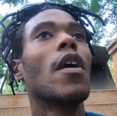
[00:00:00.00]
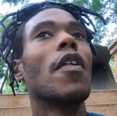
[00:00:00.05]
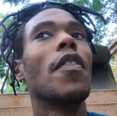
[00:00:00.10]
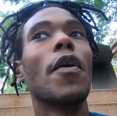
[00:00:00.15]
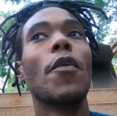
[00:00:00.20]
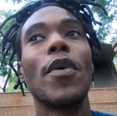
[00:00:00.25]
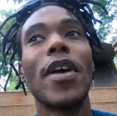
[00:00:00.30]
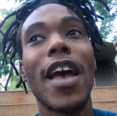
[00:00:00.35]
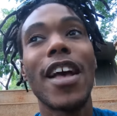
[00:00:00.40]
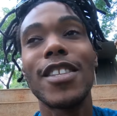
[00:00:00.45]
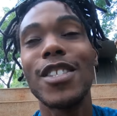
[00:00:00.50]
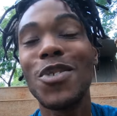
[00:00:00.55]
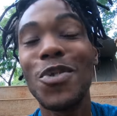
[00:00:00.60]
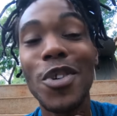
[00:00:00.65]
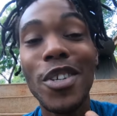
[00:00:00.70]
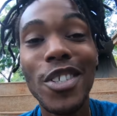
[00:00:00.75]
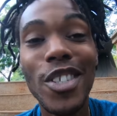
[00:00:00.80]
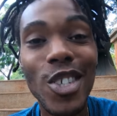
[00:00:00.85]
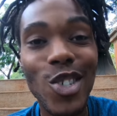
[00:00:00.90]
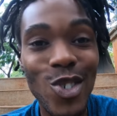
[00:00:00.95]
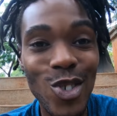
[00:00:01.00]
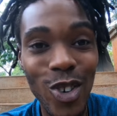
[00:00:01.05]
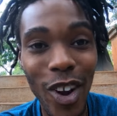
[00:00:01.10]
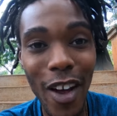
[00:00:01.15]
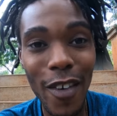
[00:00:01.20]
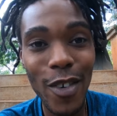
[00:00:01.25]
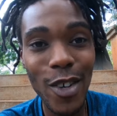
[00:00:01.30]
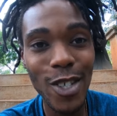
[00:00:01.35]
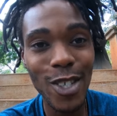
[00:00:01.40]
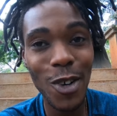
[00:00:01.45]
Then we had someone to
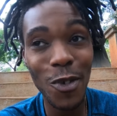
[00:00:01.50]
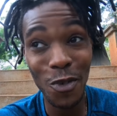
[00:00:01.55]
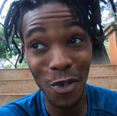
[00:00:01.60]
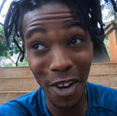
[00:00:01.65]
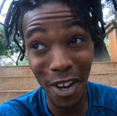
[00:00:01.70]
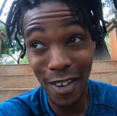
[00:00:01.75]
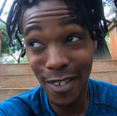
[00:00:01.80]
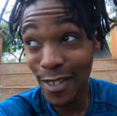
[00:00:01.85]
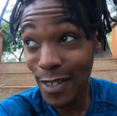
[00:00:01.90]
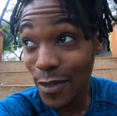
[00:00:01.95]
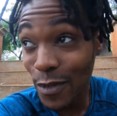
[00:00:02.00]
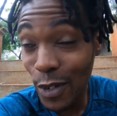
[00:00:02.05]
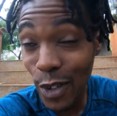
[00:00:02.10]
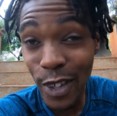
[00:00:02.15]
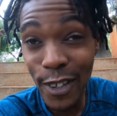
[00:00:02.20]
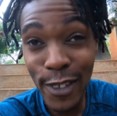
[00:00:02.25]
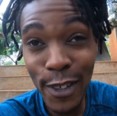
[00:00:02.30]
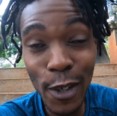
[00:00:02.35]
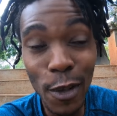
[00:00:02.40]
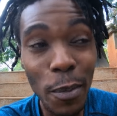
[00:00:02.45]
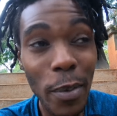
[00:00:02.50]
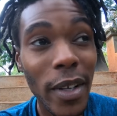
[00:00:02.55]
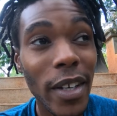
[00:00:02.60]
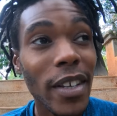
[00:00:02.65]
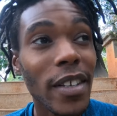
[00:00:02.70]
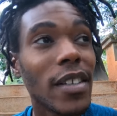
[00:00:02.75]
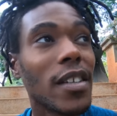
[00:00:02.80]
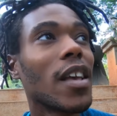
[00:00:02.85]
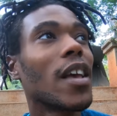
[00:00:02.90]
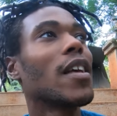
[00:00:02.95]
drive us around for a little
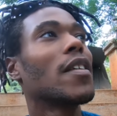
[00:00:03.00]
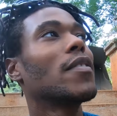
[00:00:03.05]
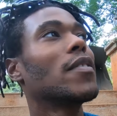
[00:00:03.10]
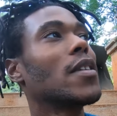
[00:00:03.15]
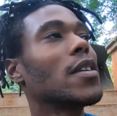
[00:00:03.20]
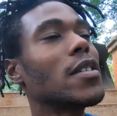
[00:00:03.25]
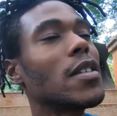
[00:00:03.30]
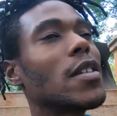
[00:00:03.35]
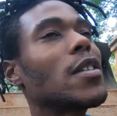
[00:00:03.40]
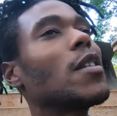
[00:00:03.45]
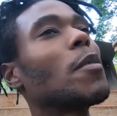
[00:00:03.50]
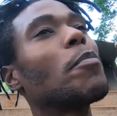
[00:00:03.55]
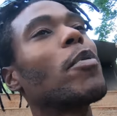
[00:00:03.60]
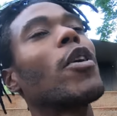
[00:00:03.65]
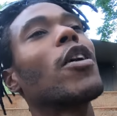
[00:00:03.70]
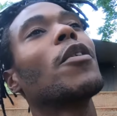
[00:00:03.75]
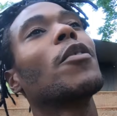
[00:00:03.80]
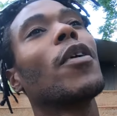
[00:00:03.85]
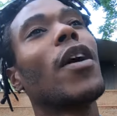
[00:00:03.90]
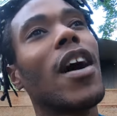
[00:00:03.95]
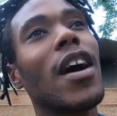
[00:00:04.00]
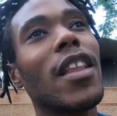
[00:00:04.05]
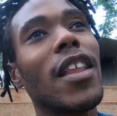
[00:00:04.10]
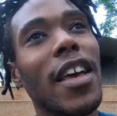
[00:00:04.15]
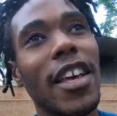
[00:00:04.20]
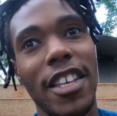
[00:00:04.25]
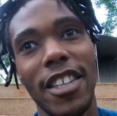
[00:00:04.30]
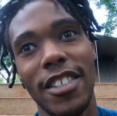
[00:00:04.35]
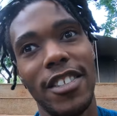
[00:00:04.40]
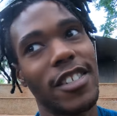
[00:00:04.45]
bit. And this is the part where I
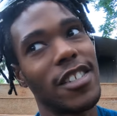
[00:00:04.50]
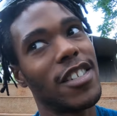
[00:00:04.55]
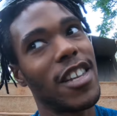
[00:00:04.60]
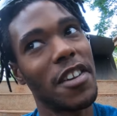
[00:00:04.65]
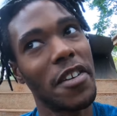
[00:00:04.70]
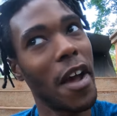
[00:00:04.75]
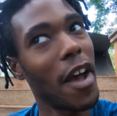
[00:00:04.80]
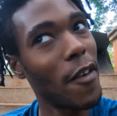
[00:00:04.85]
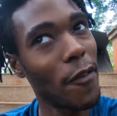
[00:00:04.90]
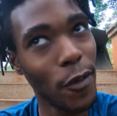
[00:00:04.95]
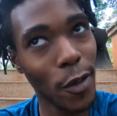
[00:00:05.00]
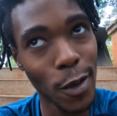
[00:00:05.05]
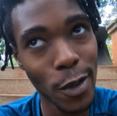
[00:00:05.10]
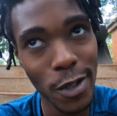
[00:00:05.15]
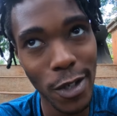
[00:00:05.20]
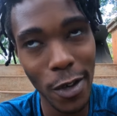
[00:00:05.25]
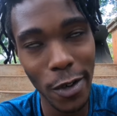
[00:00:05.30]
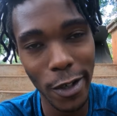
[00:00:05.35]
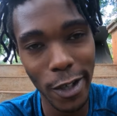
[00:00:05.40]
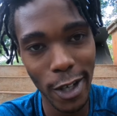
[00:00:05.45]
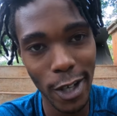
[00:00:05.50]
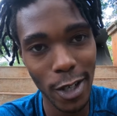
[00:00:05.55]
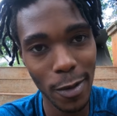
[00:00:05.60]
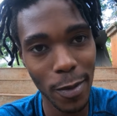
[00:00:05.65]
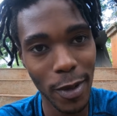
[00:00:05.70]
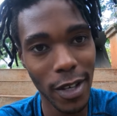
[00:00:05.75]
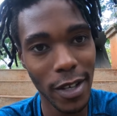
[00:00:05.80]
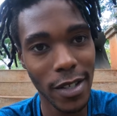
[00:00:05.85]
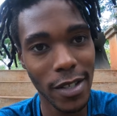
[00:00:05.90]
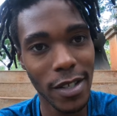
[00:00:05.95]
like did not feel so good,
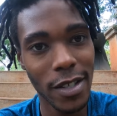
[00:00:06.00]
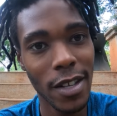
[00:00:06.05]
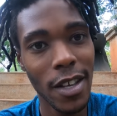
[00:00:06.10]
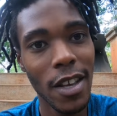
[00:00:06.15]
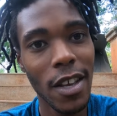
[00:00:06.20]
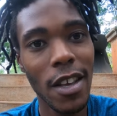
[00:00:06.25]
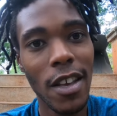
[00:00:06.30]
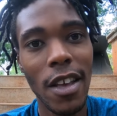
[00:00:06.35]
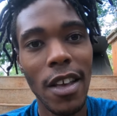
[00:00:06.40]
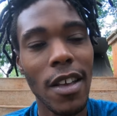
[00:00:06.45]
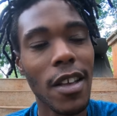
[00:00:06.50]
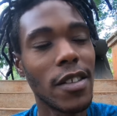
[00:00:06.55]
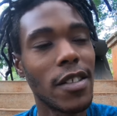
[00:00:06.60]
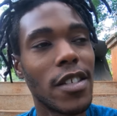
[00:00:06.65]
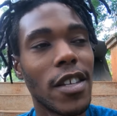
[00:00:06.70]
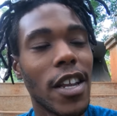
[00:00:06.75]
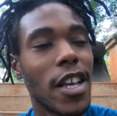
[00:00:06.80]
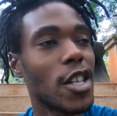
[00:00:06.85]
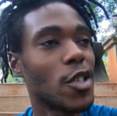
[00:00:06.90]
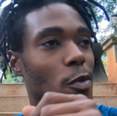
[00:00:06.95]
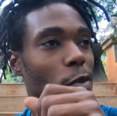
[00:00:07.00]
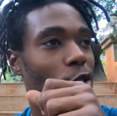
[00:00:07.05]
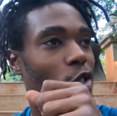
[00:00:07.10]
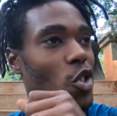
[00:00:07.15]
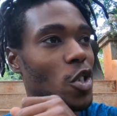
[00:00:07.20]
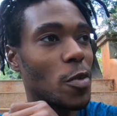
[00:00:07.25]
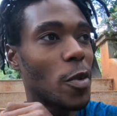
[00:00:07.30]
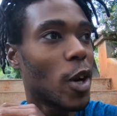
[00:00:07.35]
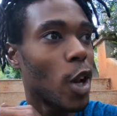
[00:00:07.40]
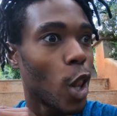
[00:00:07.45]
because today has
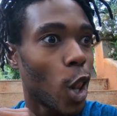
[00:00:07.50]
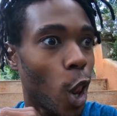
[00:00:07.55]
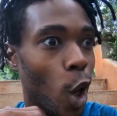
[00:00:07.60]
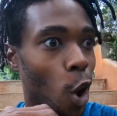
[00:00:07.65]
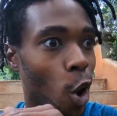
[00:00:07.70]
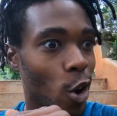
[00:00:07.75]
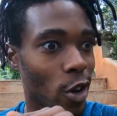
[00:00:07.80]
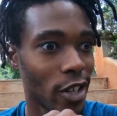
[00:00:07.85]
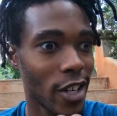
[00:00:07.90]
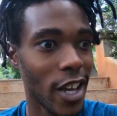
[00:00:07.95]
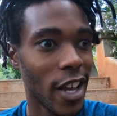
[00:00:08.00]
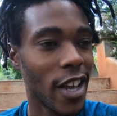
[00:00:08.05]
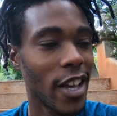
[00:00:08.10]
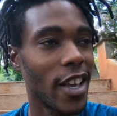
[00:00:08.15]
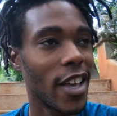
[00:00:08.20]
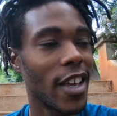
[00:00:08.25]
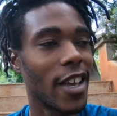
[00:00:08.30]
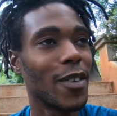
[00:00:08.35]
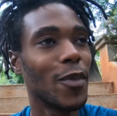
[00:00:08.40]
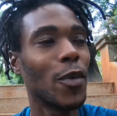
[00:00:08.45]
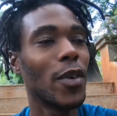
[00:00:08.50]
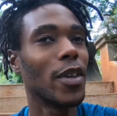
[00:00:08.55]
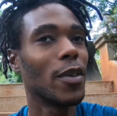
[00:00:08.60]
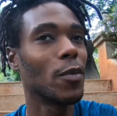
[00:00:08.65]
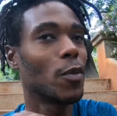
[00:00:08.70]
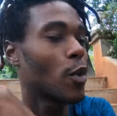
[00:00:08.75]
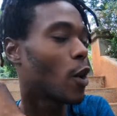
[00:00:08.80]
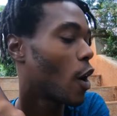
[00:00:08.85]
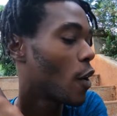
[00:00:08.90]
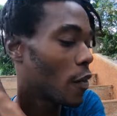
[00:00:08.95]
just been a long day and we
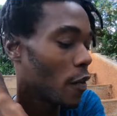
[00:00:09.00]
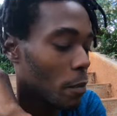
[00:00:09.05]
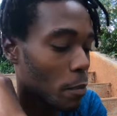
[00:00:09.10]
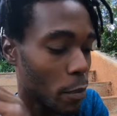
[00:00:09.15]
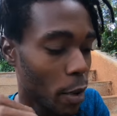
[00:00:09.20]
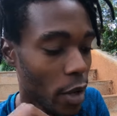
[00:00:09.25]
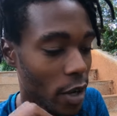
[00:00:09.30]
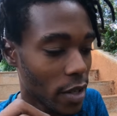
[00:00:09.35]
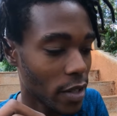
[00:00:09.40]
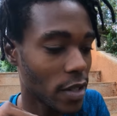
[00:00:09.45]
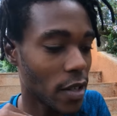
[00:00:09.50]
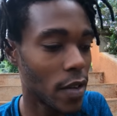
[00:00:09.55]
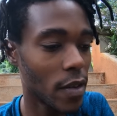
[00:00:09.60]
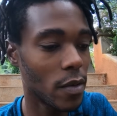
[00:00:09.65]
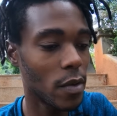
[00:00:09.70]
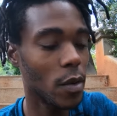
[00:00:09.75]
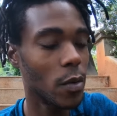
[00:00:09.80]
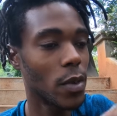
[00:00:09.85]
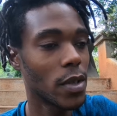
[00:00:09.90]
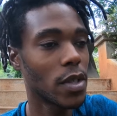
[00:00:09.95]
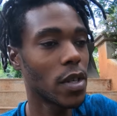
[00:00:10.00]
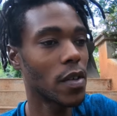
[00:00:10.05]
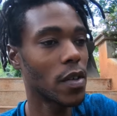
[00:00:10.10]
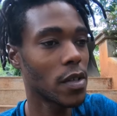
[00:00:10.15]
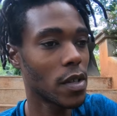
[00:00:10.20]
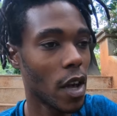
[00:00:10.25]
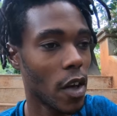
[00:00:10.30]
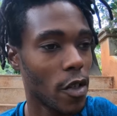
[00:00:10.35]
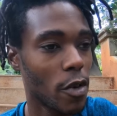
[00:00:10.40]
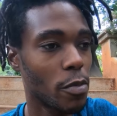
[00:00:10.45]
were on the bus and then we went to this
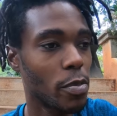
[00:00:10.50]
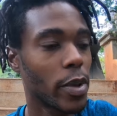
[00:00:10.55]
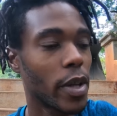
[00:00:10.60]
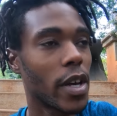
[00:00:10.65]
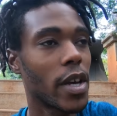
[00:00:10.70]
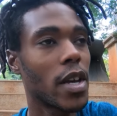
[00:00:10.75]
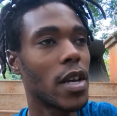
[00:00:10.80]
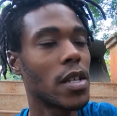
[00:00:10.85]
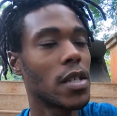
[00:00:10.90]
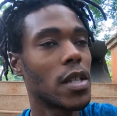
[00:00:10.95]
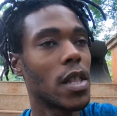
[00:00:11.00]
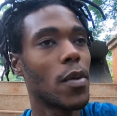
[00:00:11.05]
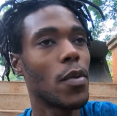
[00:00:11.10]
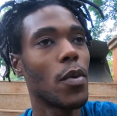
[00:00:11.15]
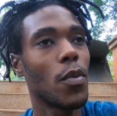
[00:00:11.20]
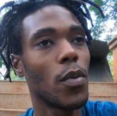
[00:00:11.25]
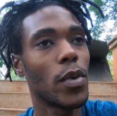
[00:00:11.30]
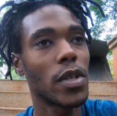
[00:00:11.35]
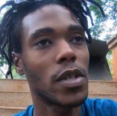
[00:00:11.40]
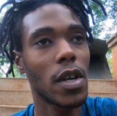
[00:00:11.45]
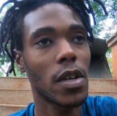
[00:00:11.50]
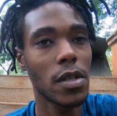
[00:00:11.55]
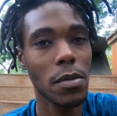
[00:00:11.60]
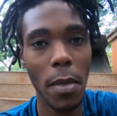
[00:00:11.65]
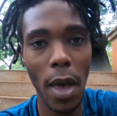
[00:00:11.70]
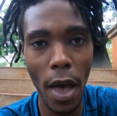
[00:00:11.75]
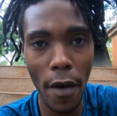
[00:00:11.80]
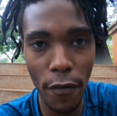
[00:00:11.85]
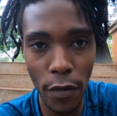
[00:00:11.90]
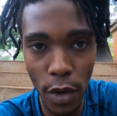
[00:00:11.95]
other place and then we went to some
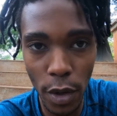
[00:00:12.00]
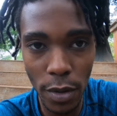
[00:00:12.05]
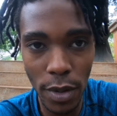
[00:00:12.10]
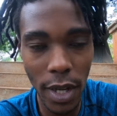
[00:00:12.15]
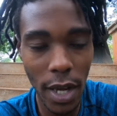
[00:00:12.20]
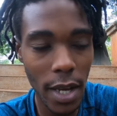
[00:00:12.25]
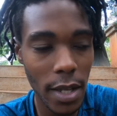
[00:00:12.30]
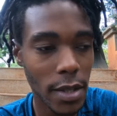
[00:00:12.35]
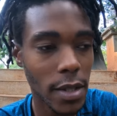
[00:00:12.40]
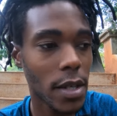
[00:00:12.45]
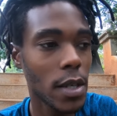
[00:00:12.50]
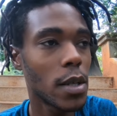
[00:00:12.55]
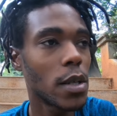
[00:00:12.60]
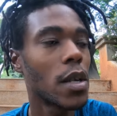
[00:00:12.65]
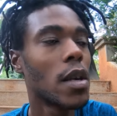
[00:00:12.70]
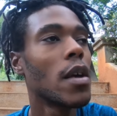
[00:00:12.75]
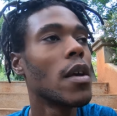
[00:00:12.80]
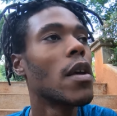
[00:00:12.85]
African dances.